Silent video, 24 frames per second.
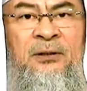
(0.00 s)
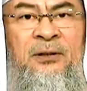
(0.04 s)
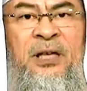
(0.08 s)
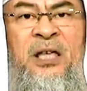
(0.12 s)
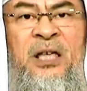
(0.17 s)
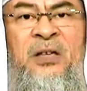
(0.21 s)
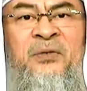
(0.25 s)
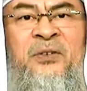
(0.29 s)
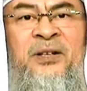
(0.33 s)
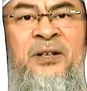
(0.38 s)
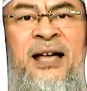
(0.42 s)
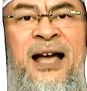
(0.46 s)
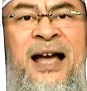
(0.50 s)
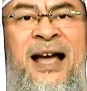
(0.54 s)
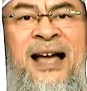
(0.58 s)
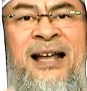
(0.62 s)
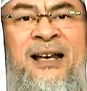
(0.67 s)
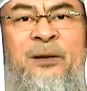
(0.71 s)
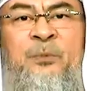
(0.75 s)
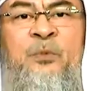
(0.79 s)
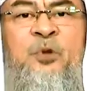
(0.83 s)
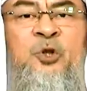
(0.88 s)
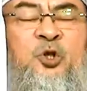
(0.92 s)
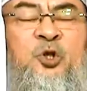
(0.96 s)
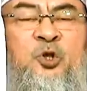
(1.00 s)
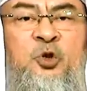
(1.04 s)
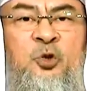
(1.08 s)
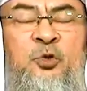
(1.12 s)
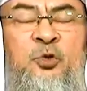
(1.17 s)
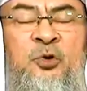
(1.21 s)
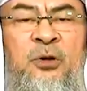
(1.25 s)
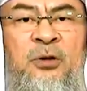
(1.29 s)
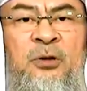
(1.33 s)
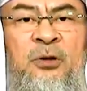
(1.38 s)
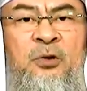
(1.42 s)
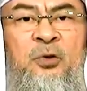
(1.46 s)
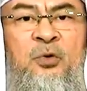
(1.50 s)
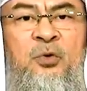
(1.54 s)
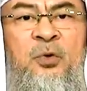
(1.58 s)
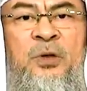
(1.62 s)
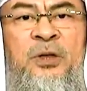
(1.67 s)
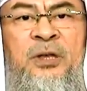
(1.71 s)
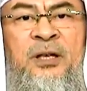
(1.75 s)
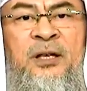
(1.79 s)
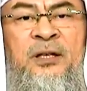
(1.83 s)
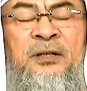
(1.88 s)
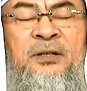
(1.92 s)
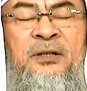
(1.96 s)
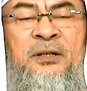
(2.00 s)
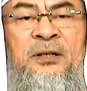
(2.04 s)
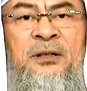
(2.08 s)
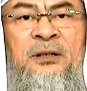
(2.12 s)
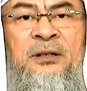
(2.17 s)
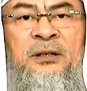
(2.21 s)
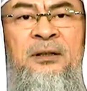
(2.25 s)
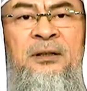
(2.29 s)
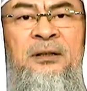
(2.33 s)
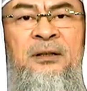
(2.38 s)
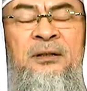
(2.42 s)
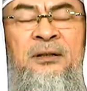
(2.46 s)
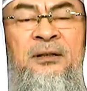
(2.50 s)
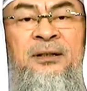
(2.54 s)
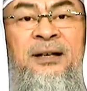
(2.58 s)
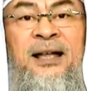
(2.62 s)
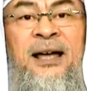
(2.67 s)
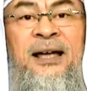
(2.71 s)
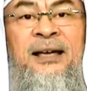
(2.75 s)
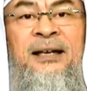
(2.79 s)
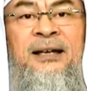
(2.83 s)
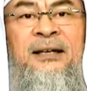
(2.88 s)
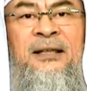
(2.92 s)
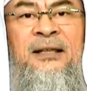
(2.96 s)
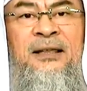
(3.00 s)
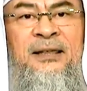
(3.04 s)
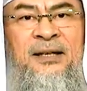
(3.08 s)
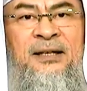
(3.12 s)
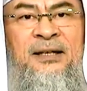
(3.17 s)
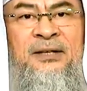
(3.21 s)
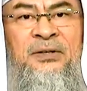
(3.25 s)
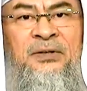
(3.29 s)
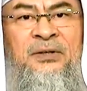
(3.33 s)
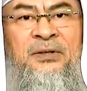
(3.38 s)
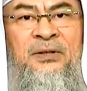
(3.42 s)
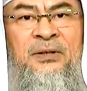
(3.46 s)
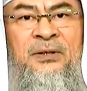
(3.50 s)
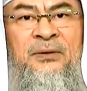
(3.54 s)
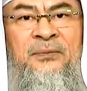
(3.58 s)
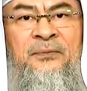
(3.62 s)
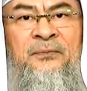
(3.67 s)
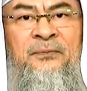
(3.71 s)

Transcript: Even animals don't do things like this.